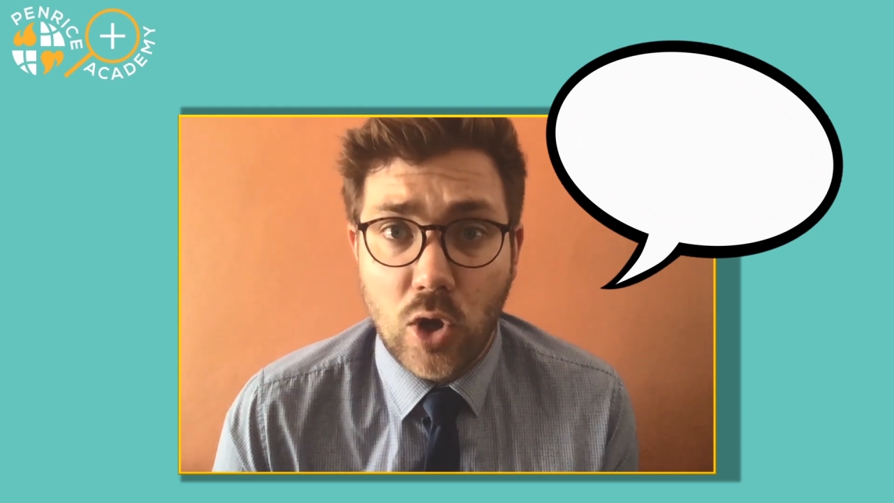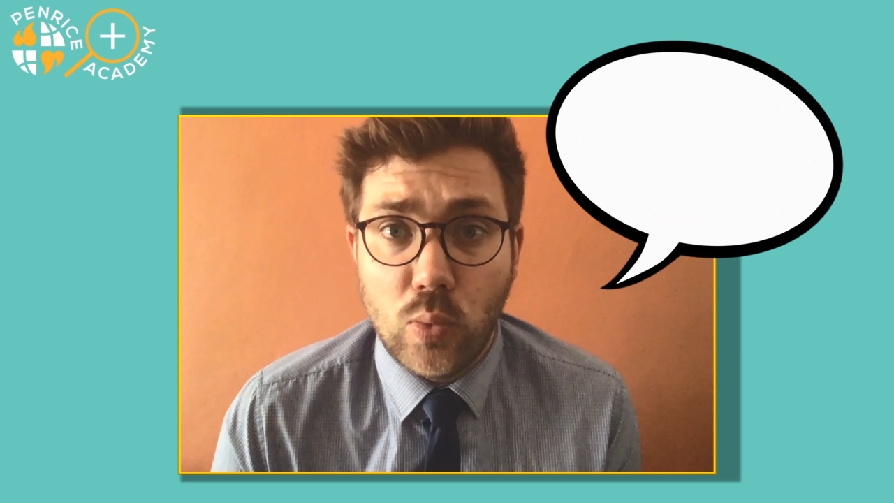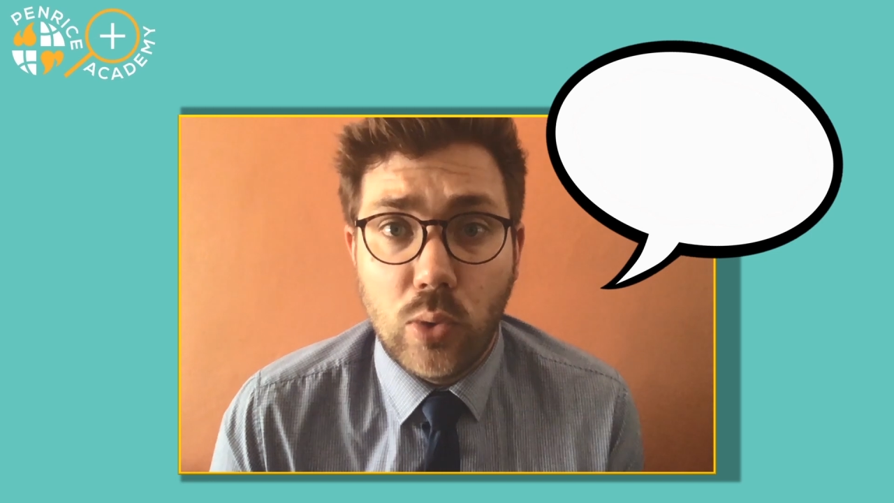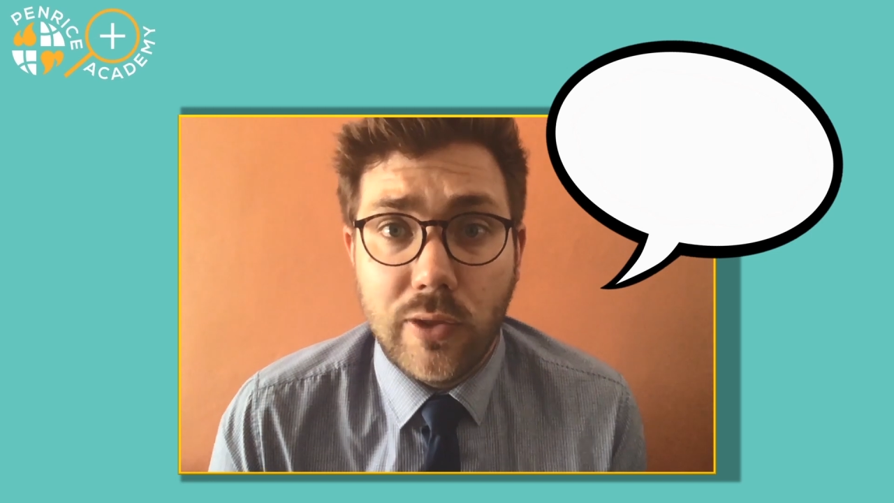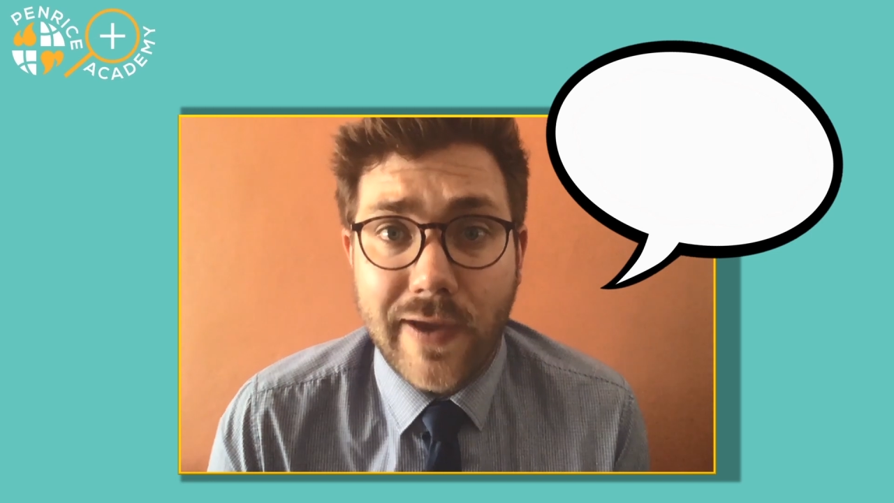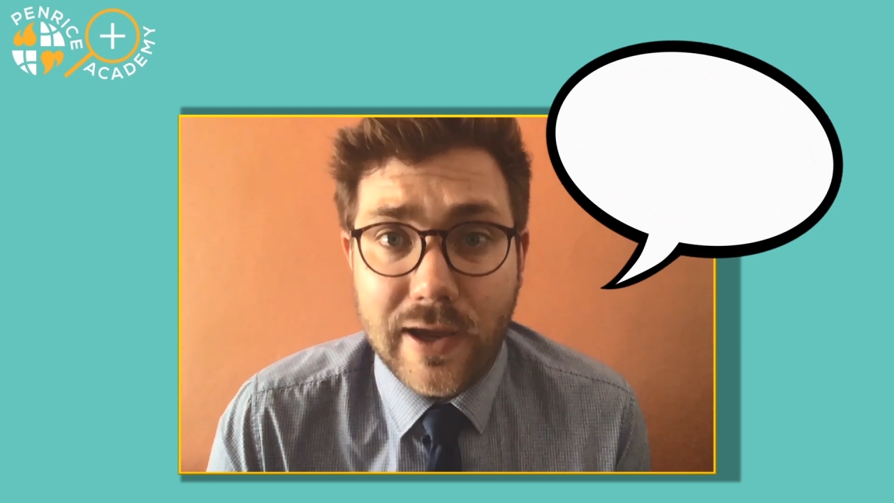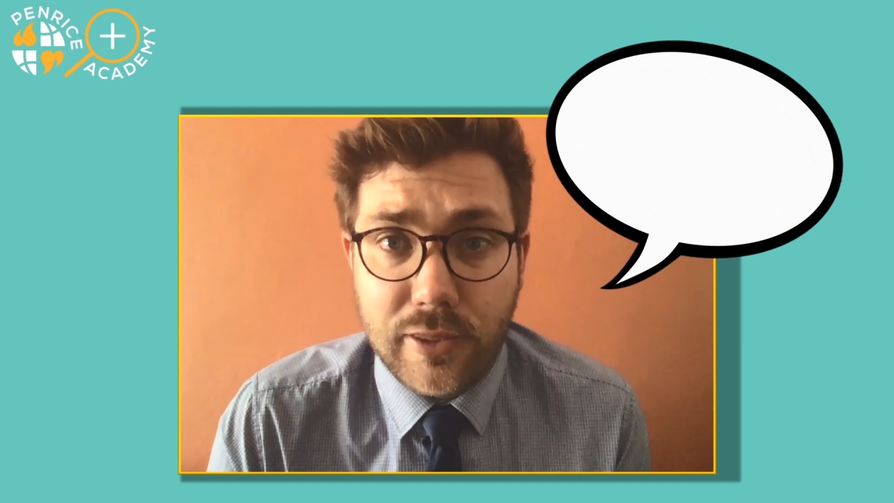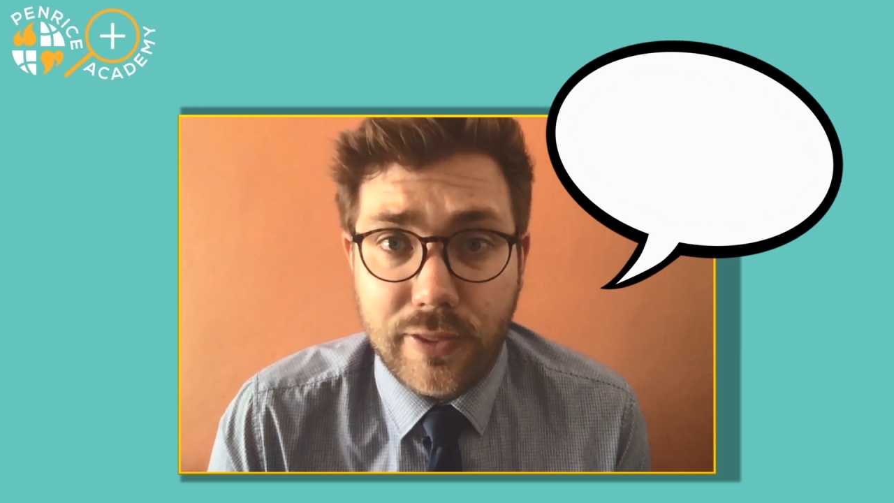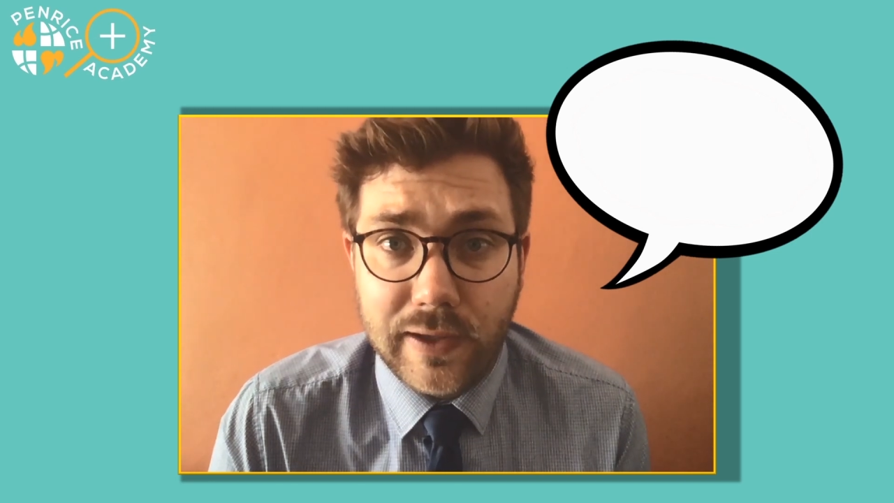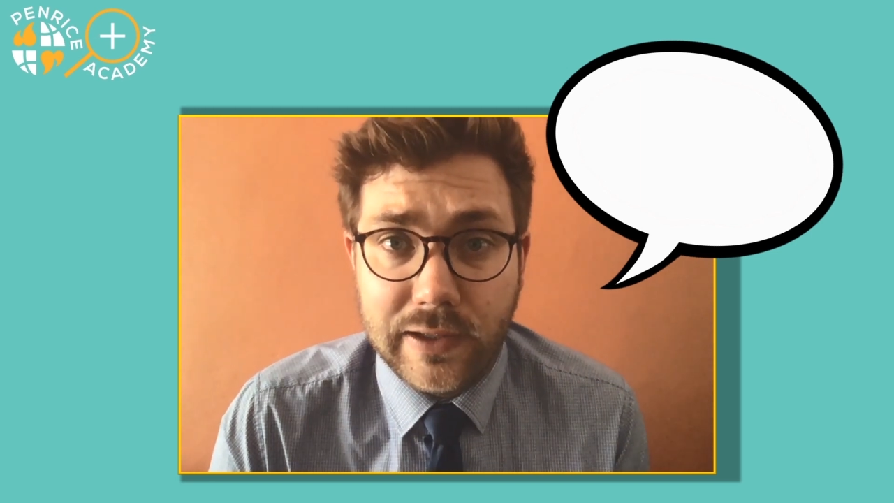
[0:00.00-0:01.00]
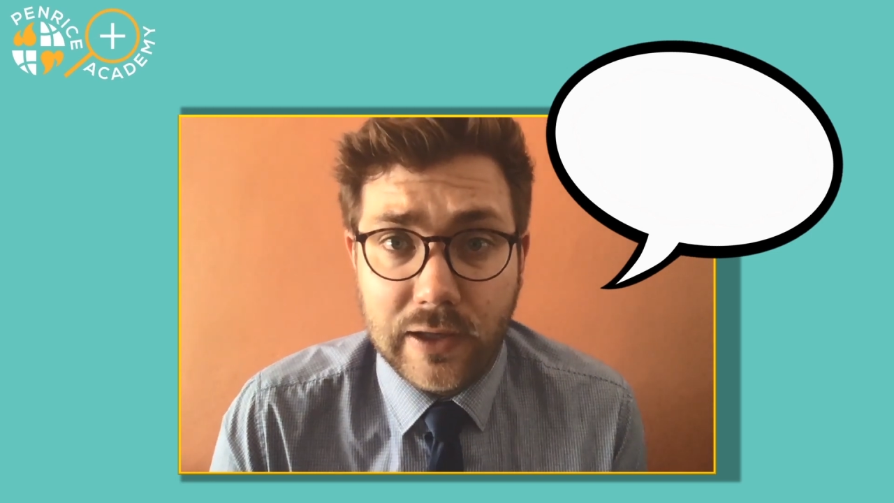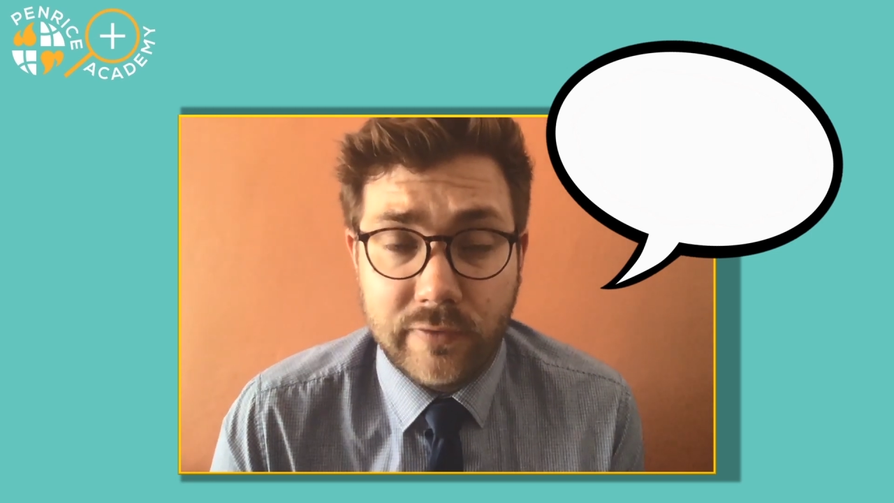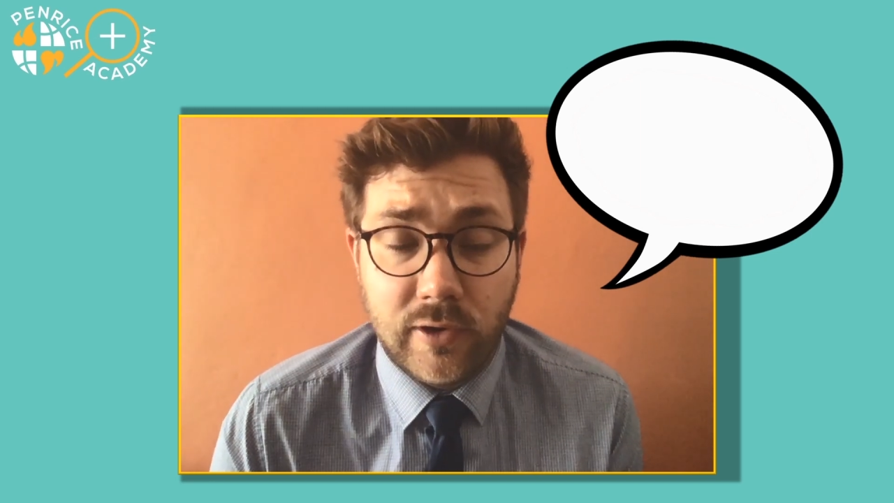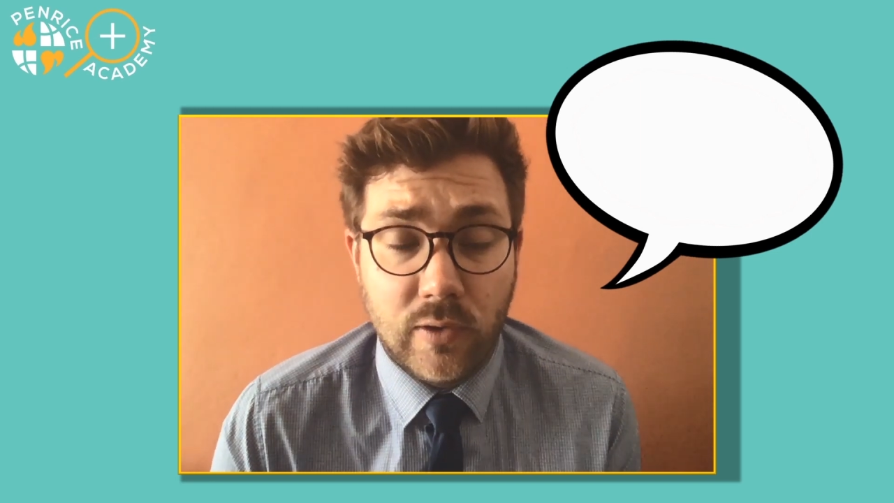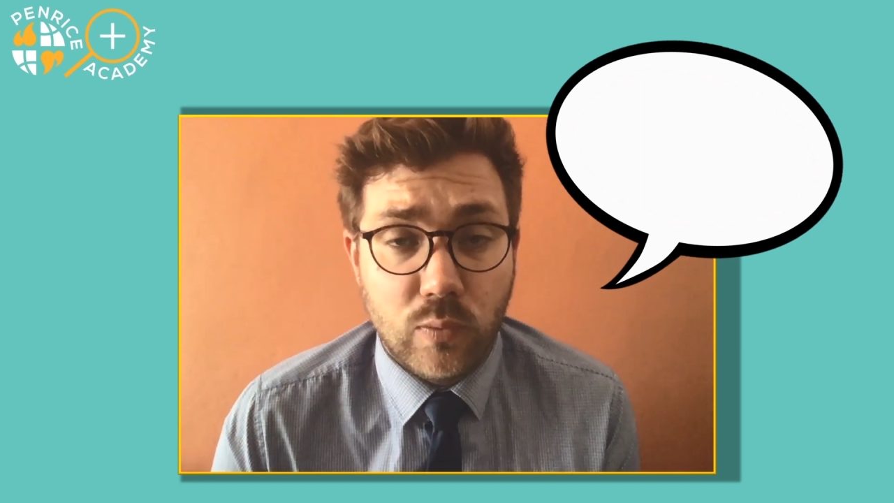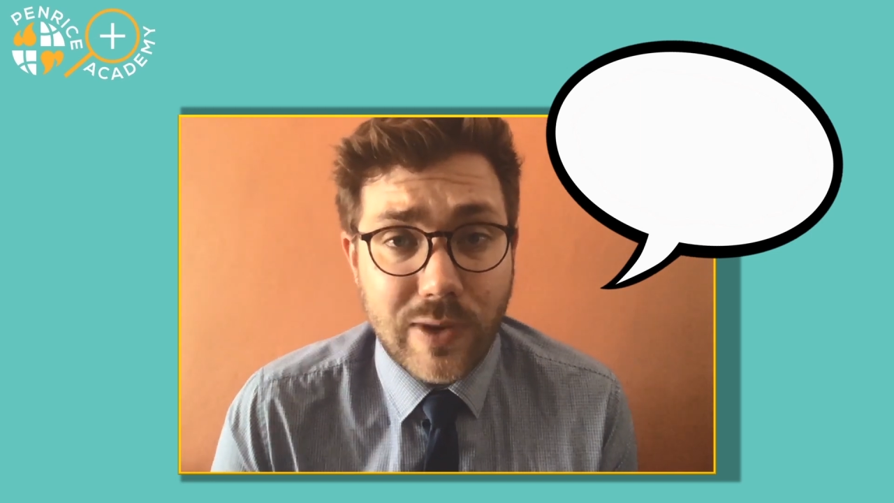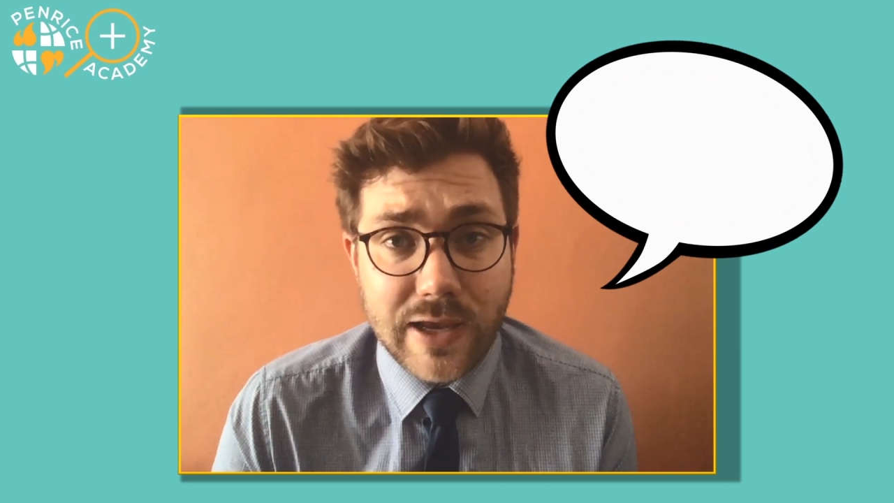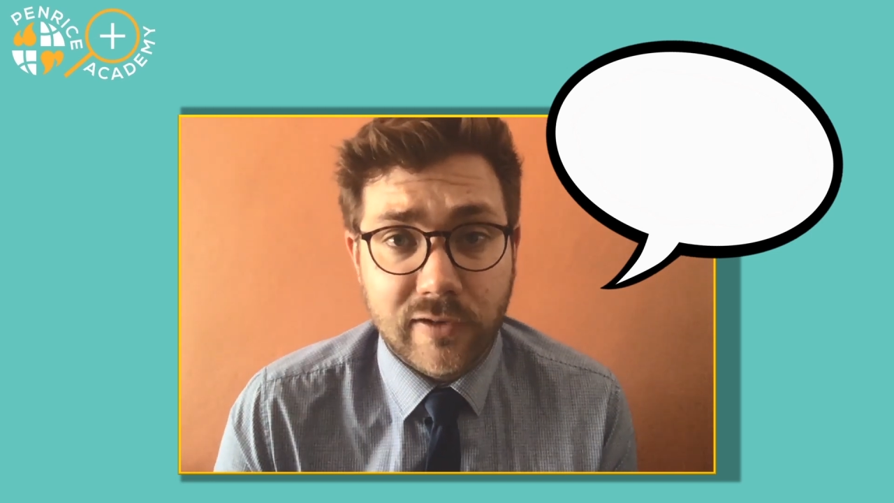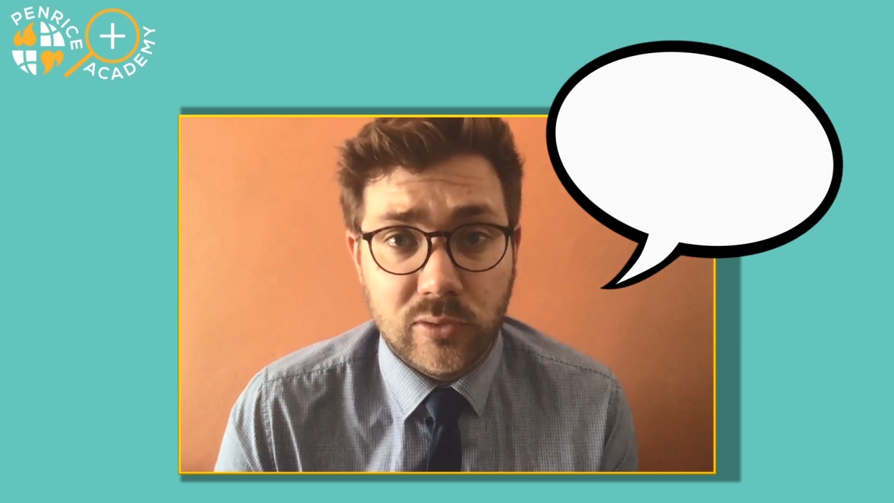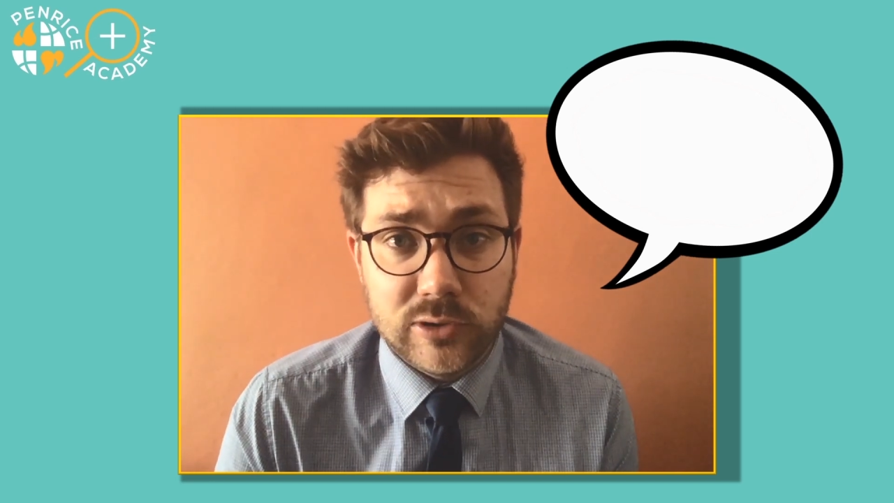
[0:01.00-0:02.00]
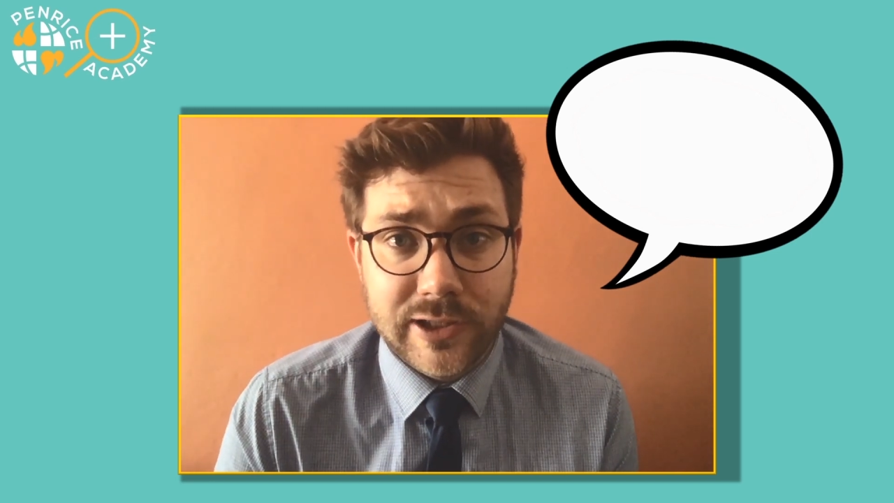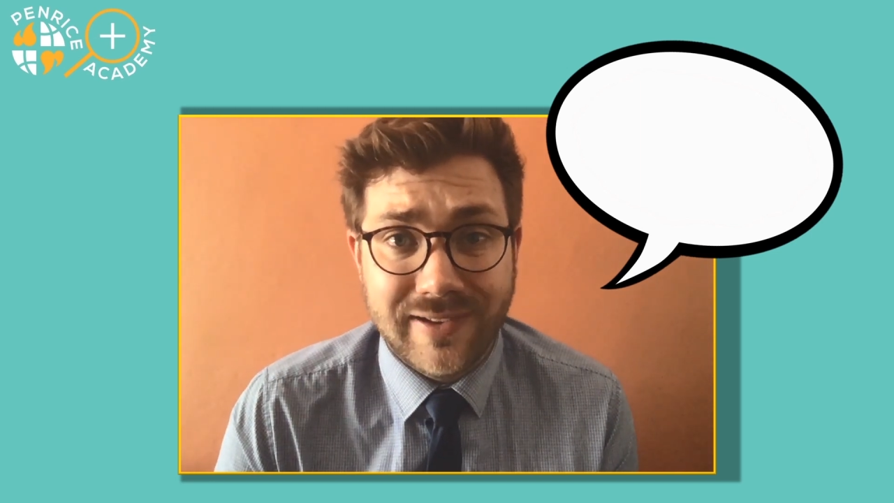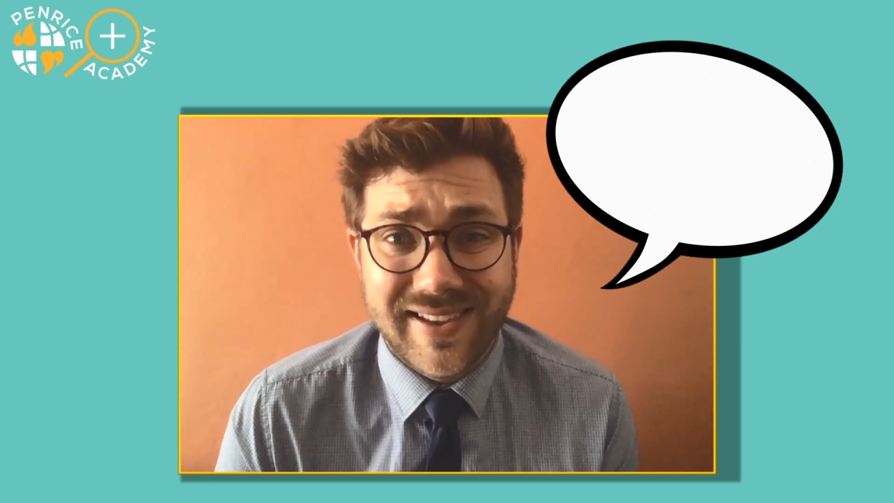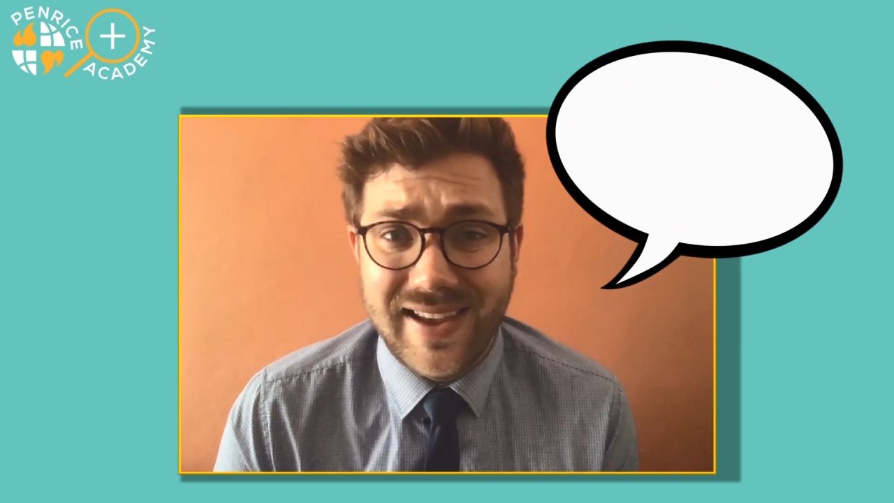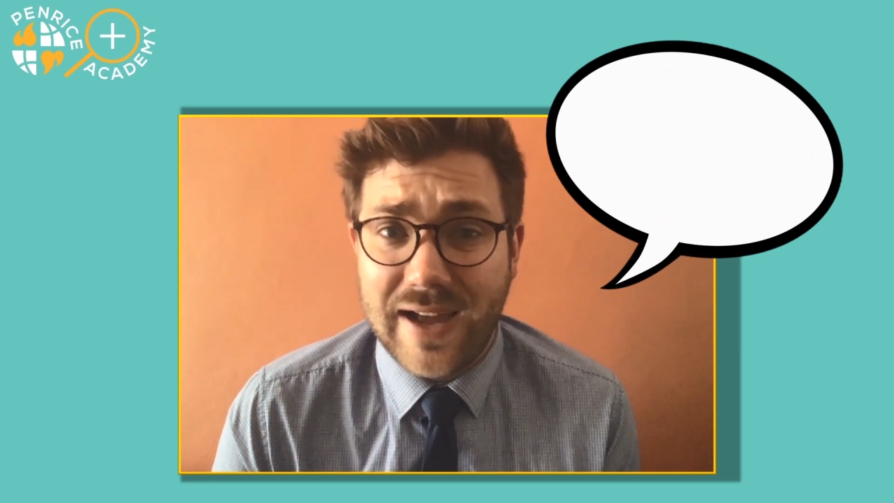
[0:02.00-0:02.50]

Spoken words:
what they are thinking so that we as an audience